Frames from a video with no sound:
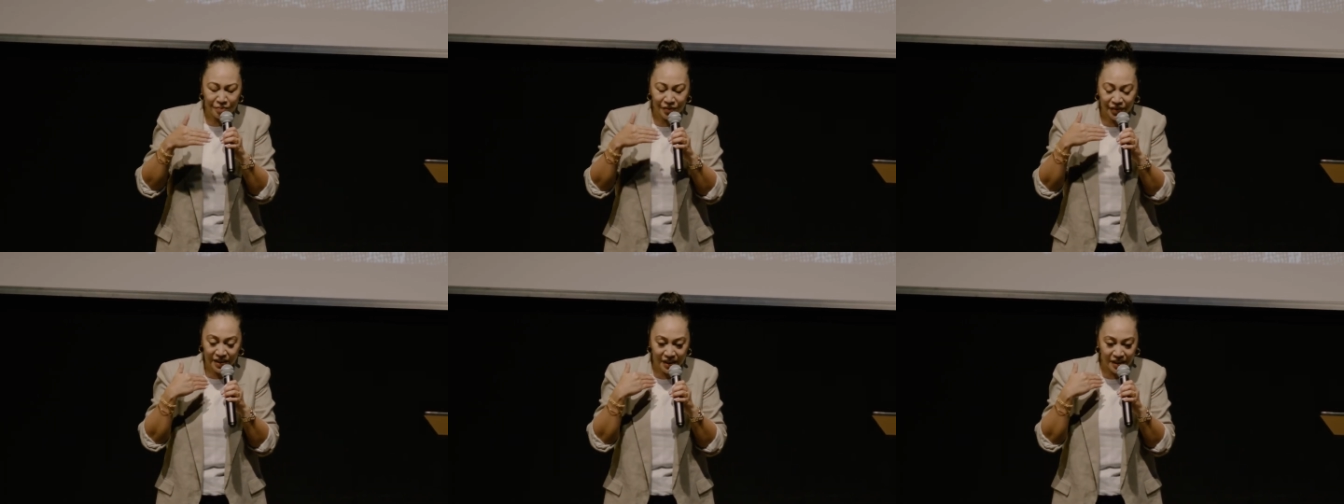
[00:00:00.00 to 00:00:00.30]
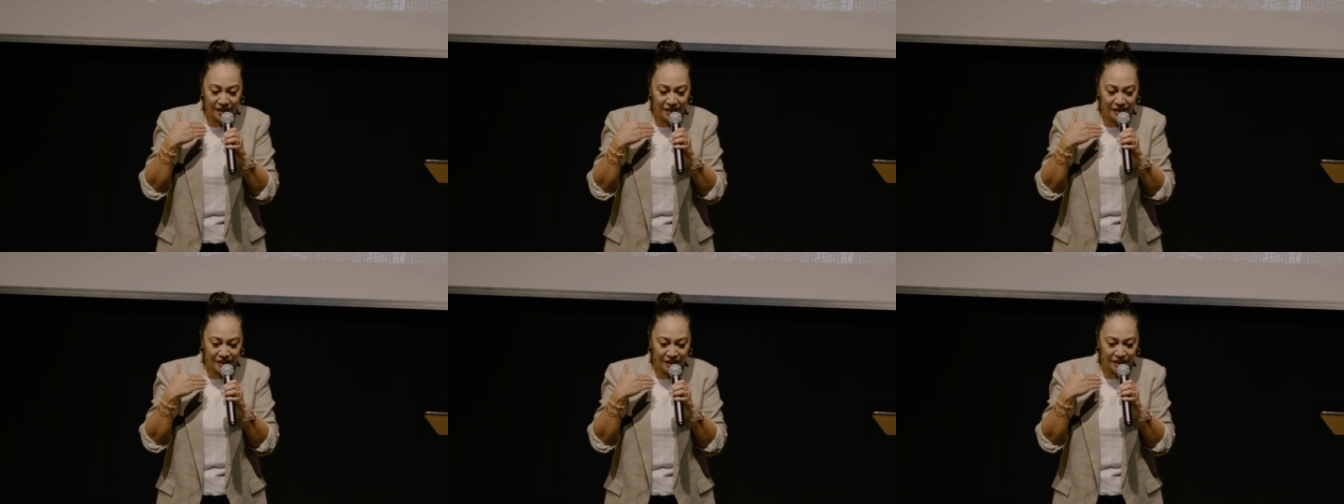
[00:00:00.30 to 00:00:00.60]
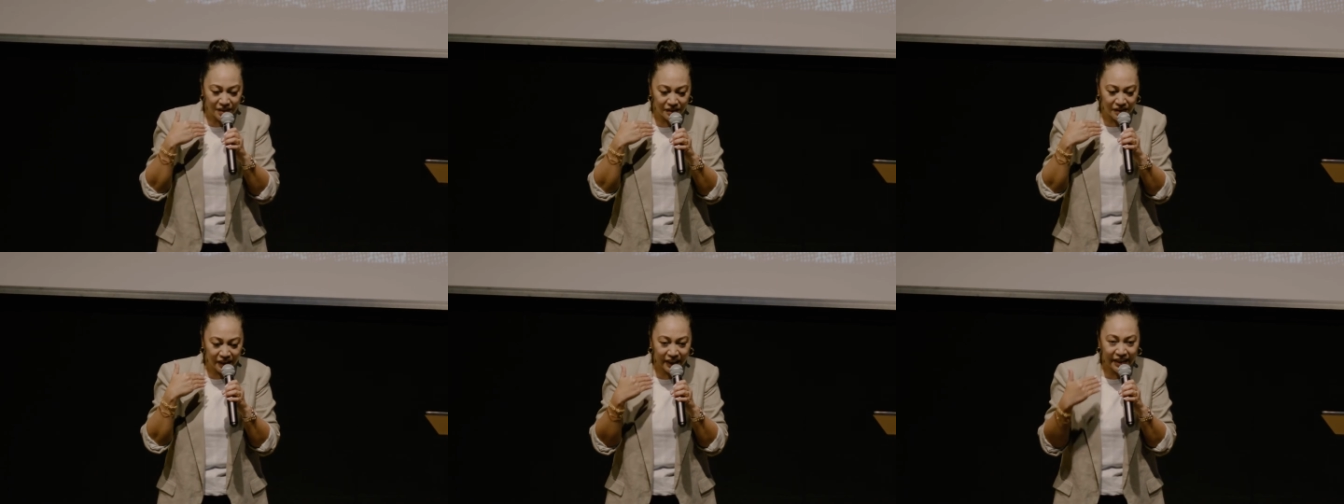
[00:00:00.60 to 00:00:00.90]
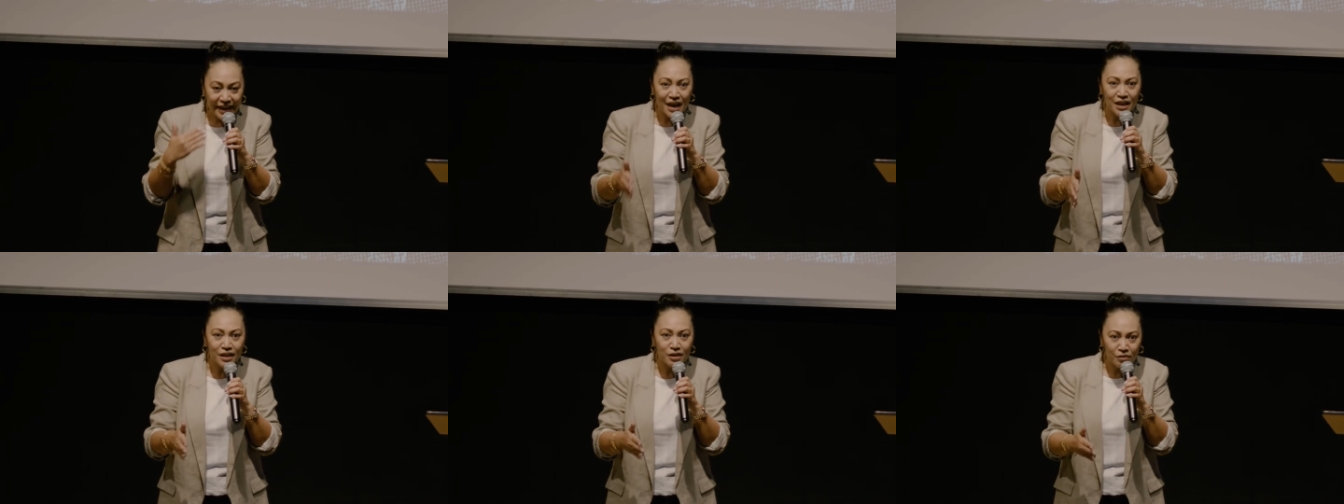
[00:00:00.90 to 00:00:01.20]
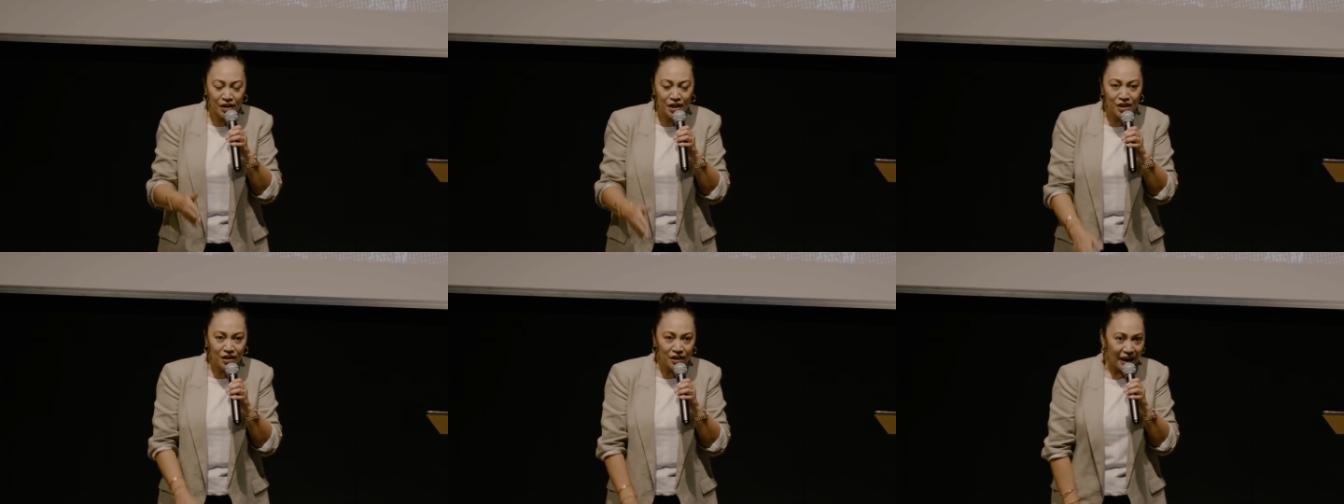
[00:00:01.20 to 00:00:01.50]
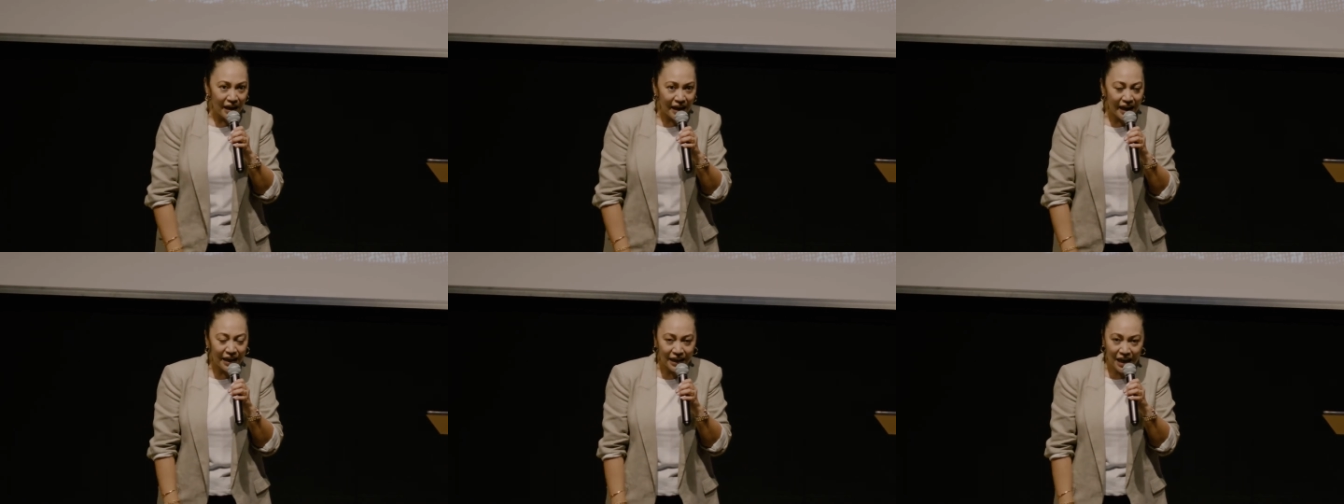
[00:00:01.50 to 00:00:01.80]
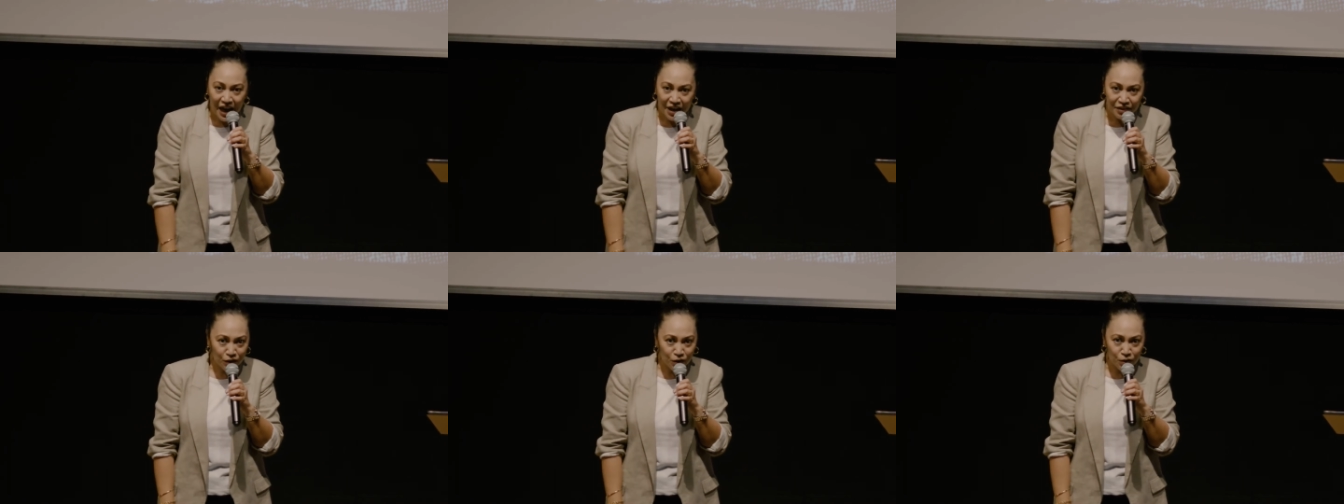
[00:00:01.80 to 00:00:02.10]
the gathering at
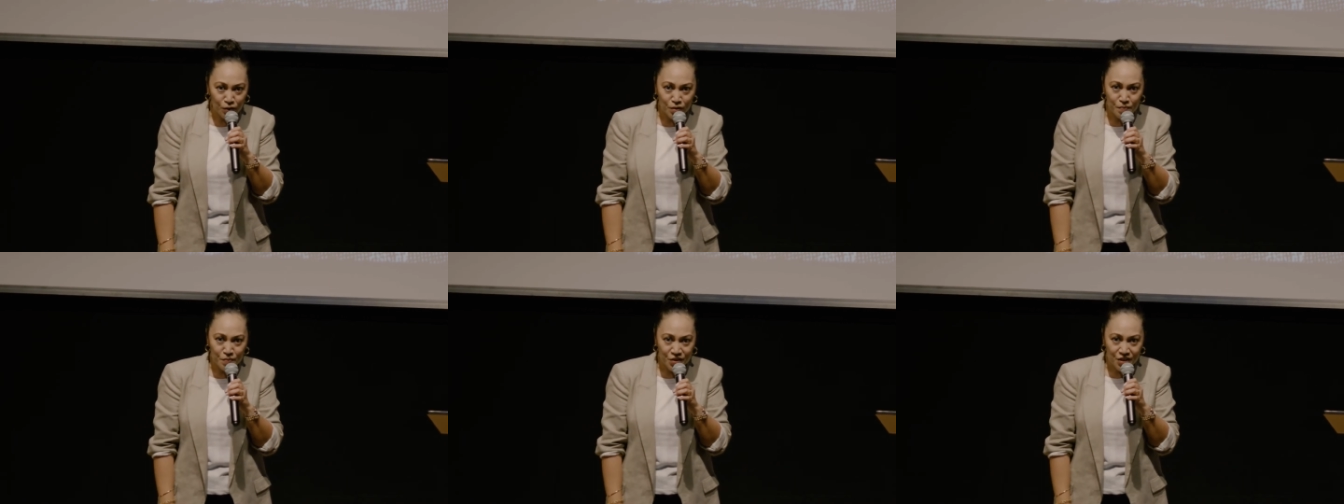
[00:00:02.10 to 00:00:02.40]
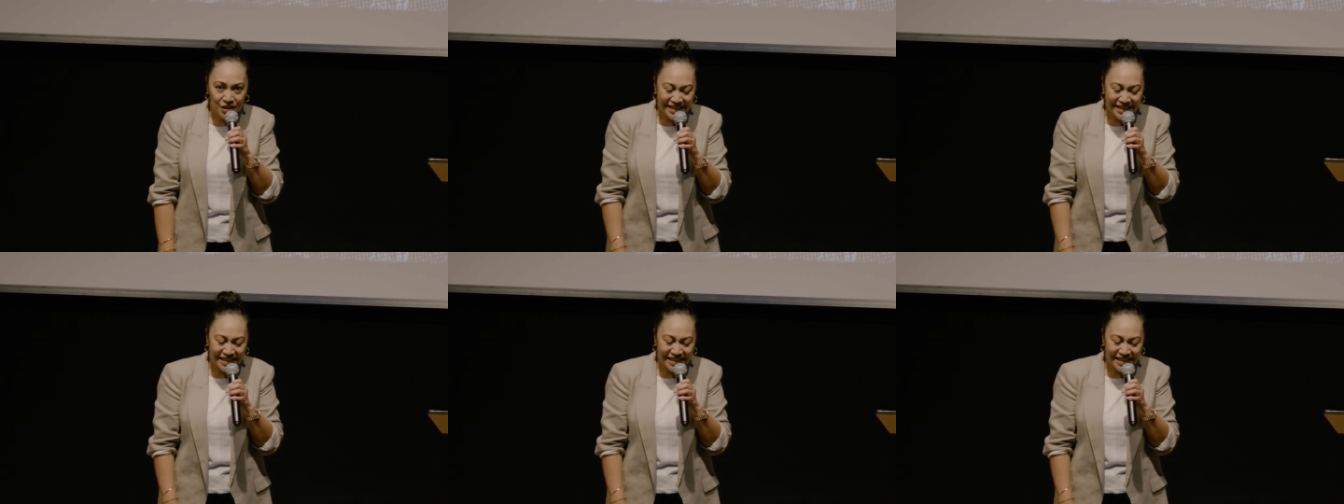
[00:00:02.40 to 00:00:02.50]
life groups.